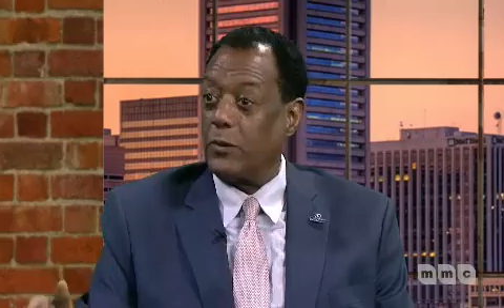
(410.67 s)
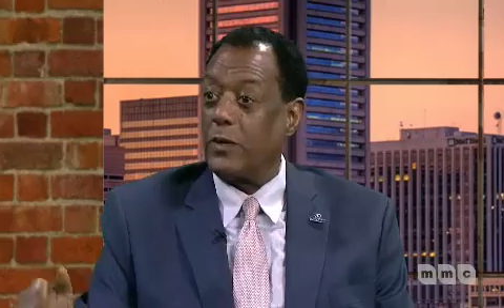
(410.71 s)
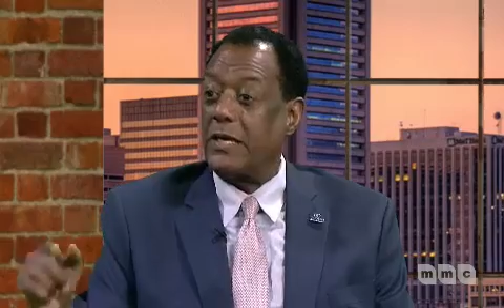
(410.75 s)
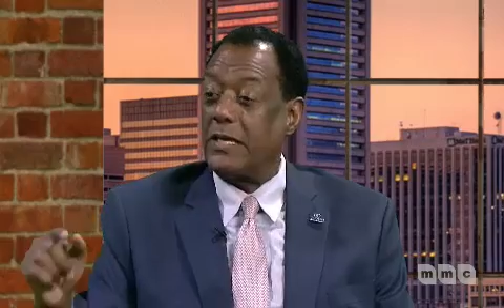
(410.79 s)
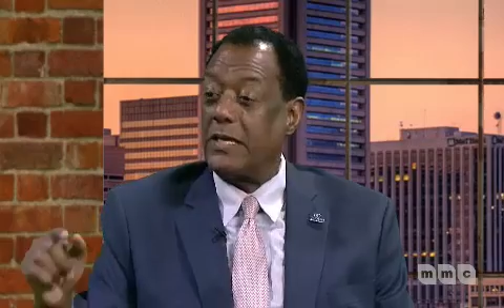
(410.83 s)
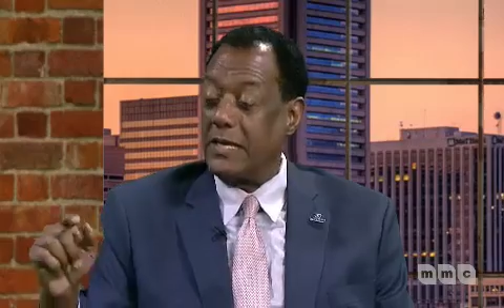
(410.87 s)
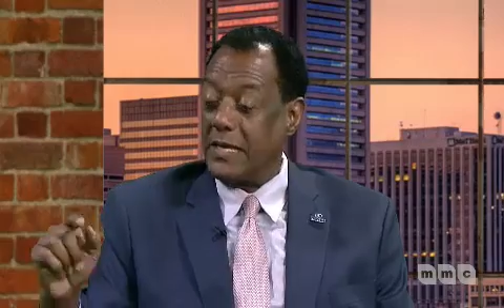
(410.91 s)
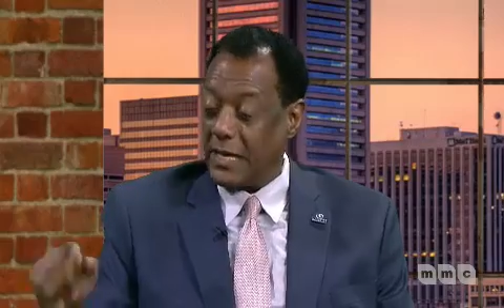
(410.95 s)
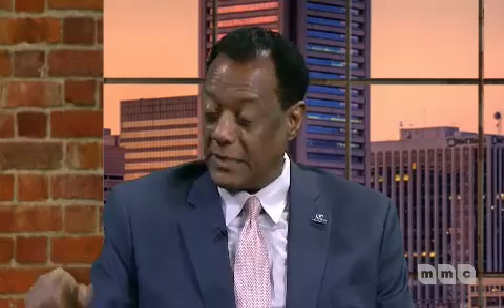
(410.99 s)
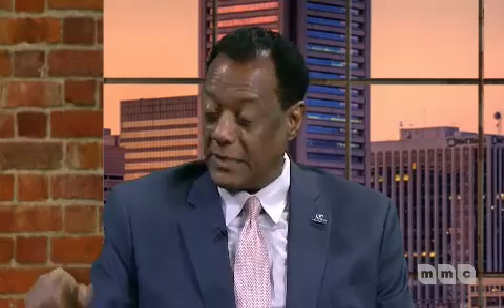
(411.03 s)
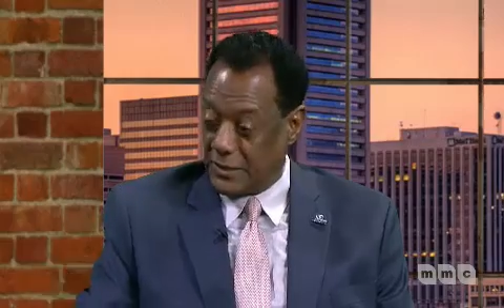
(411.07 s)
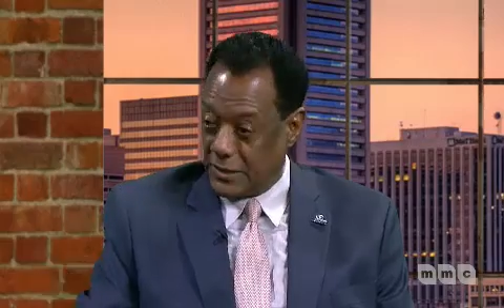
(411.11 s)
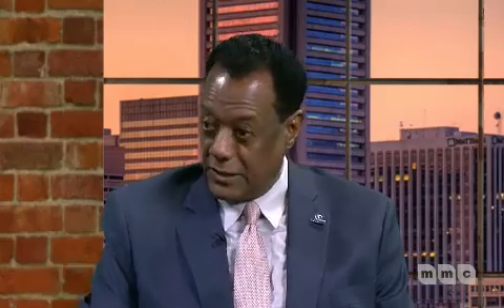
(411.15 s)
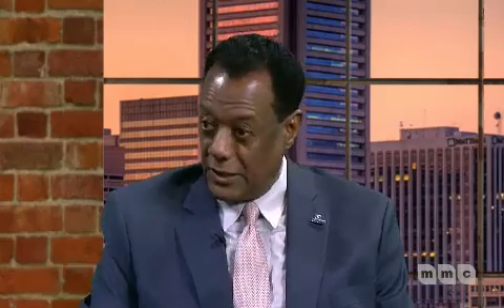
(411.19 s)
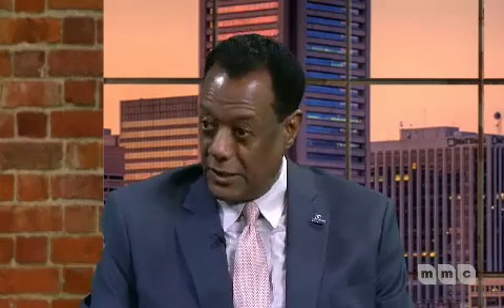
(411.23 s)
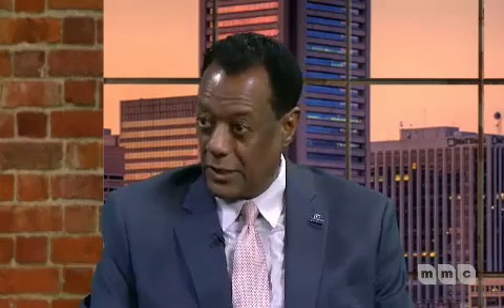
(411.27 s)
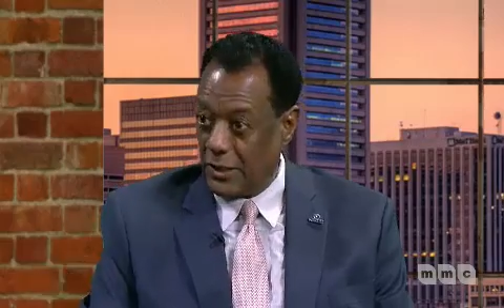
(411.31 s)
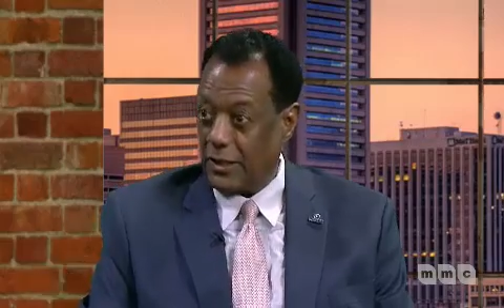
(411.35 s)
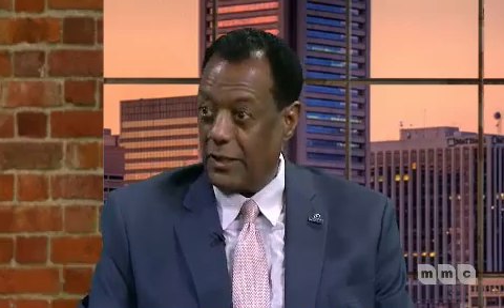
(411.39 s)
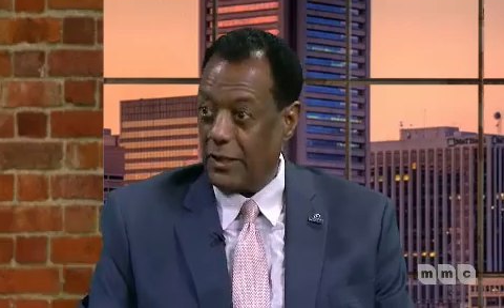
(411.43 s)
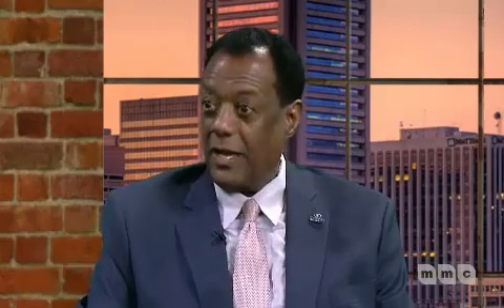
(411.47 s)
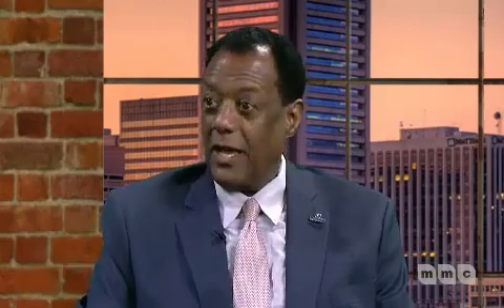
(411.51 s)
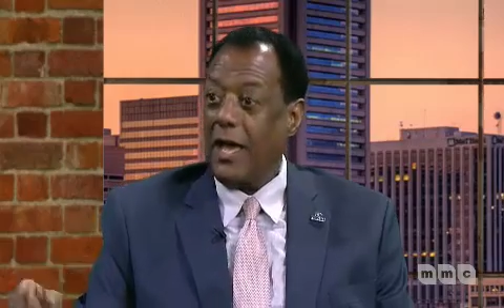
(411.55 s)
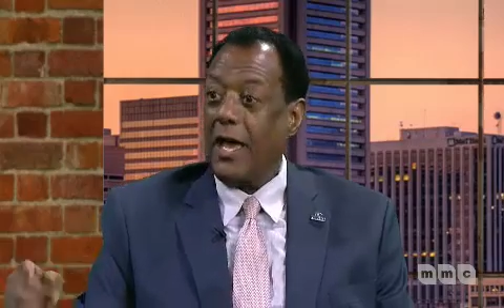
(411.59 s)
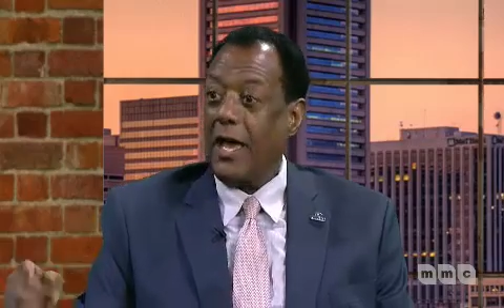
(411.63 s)
Yes,
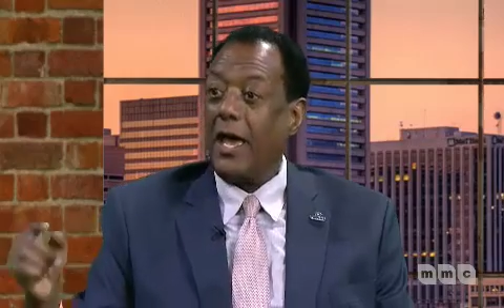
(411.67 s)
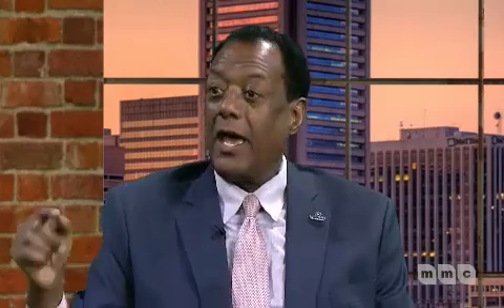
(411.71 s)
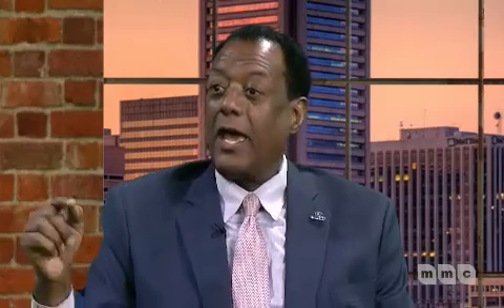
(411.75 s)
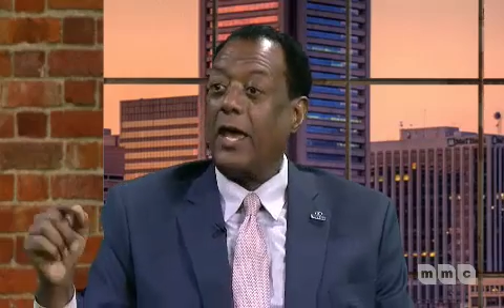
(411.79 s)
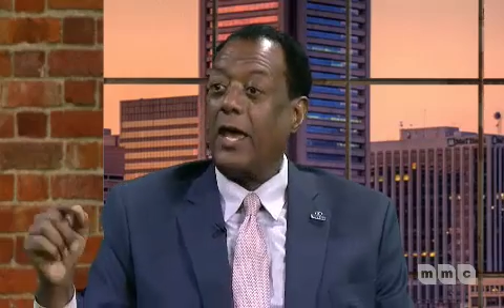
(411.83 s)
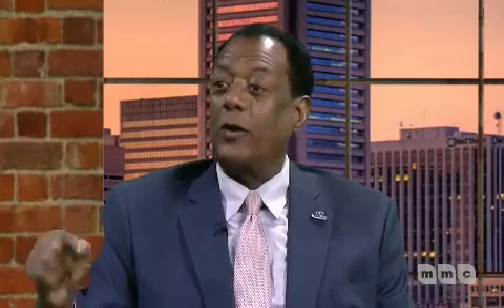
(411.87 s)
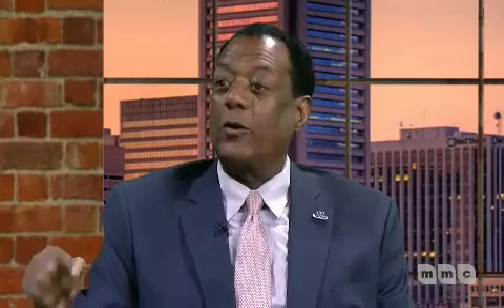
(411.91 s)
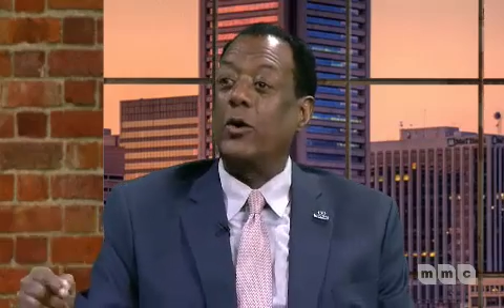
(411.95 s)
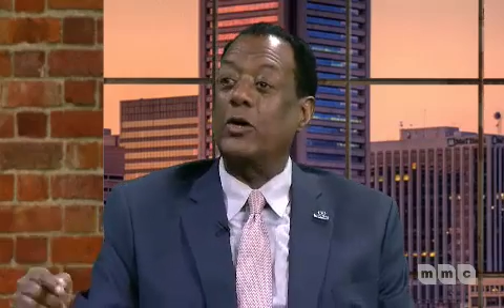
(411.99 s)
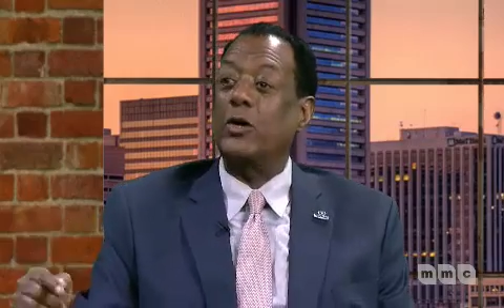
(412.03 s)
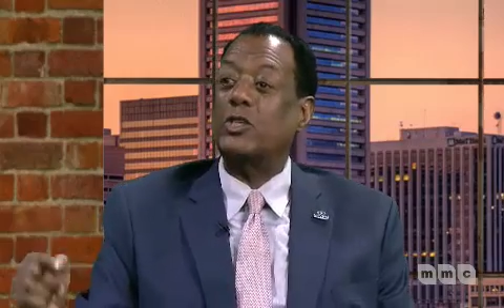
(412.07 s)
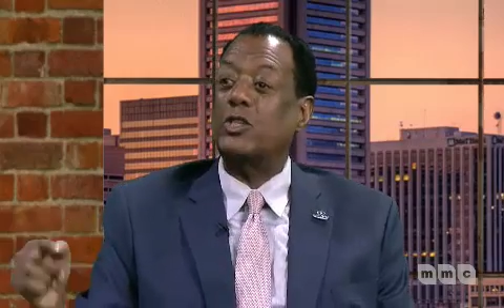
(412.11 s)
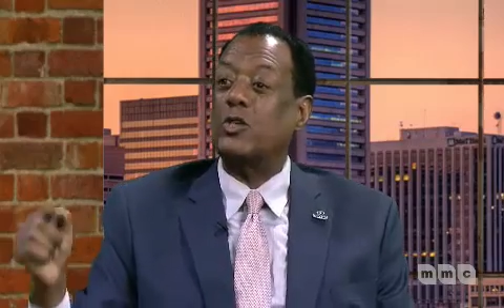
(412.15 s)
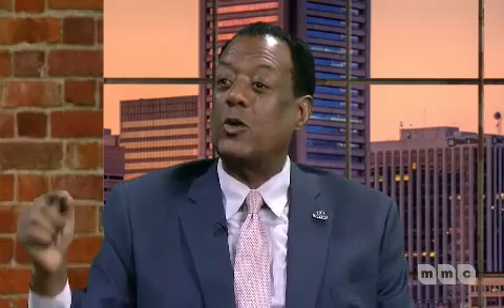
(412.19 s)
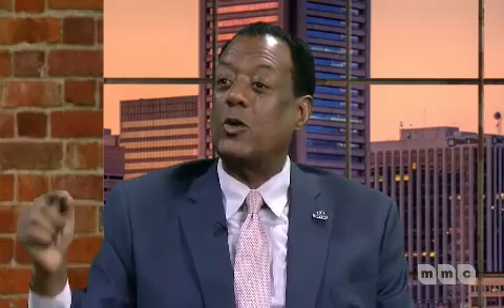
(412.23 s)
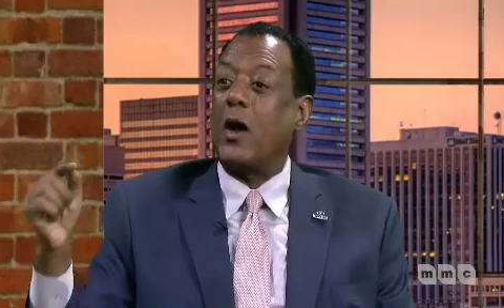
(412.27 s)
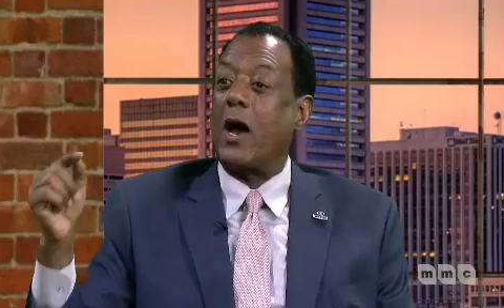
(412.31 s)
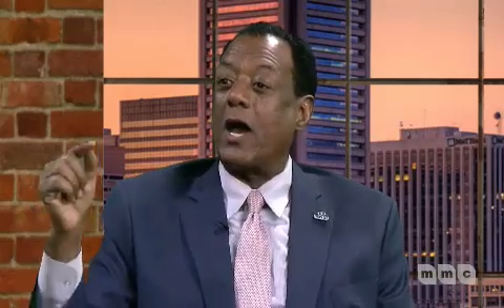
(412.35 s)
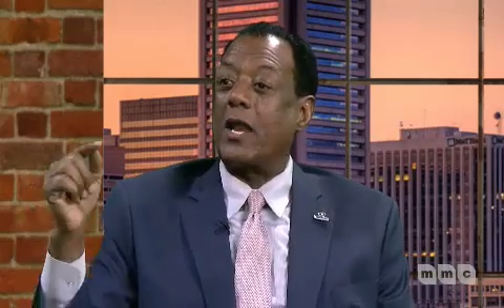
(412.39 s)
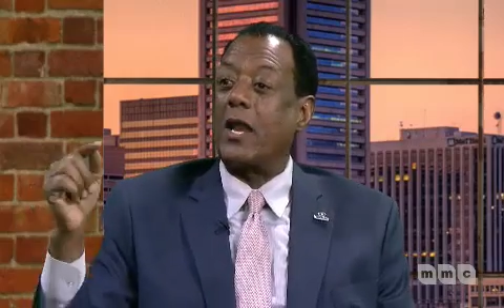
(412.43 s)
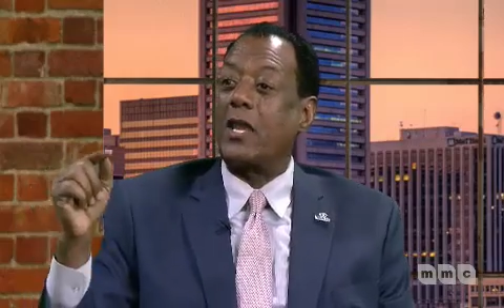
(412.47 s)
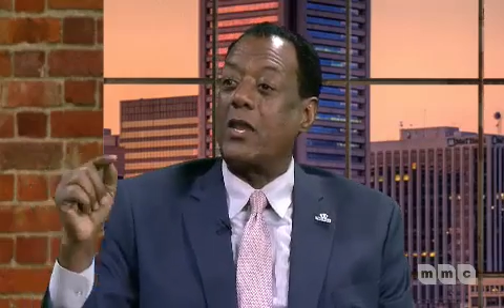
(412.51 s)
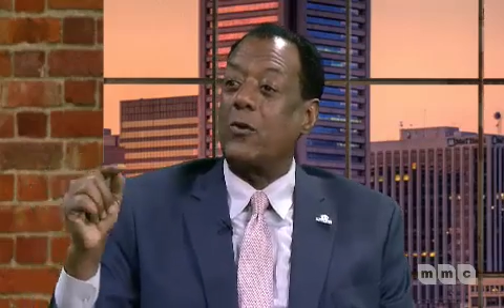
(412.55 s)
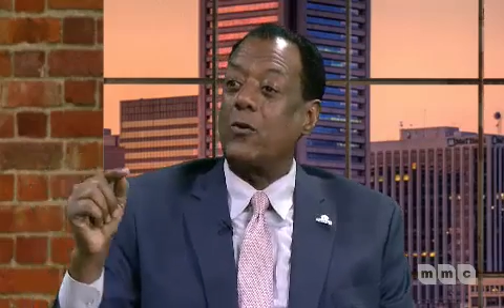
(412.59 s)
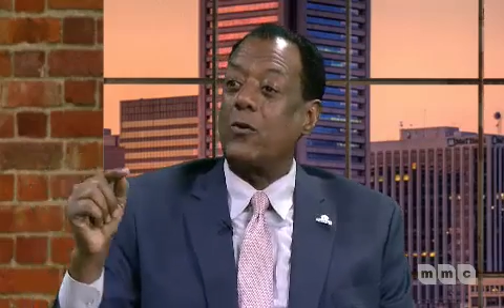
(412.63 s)
sir. And also,
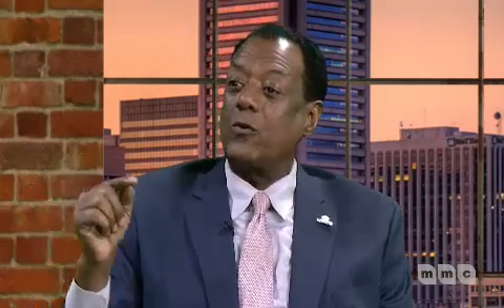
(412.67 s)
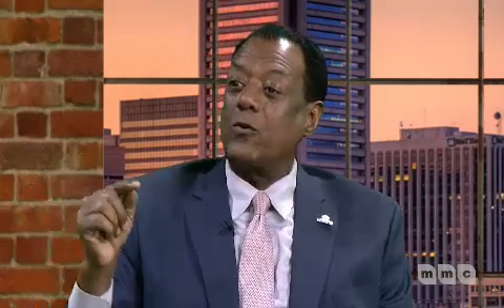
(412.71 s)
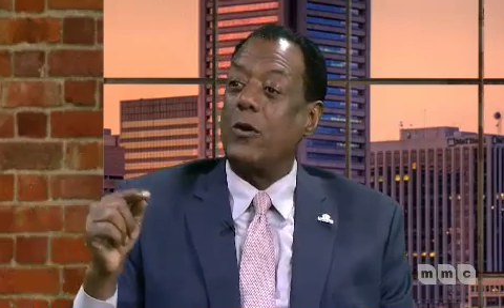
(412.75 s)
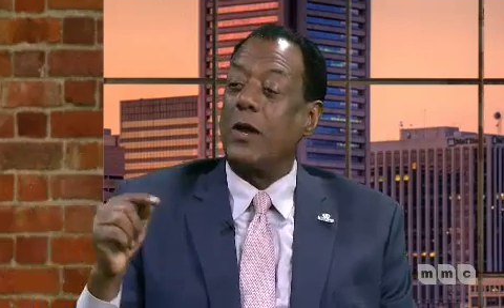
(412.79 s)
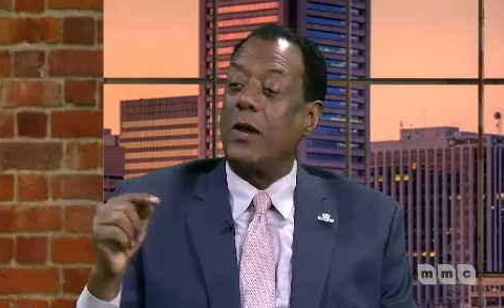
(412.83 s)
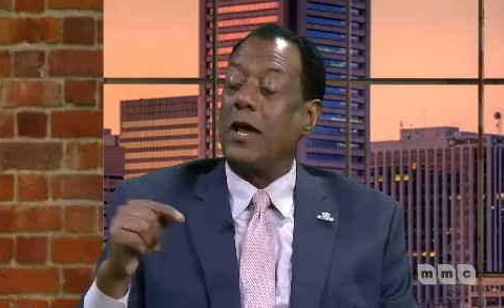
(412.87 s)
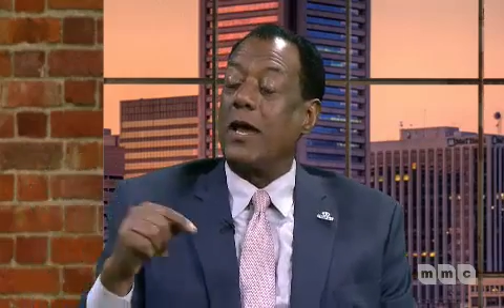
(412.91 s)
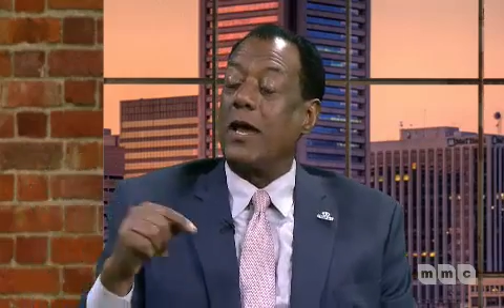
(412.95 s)
are you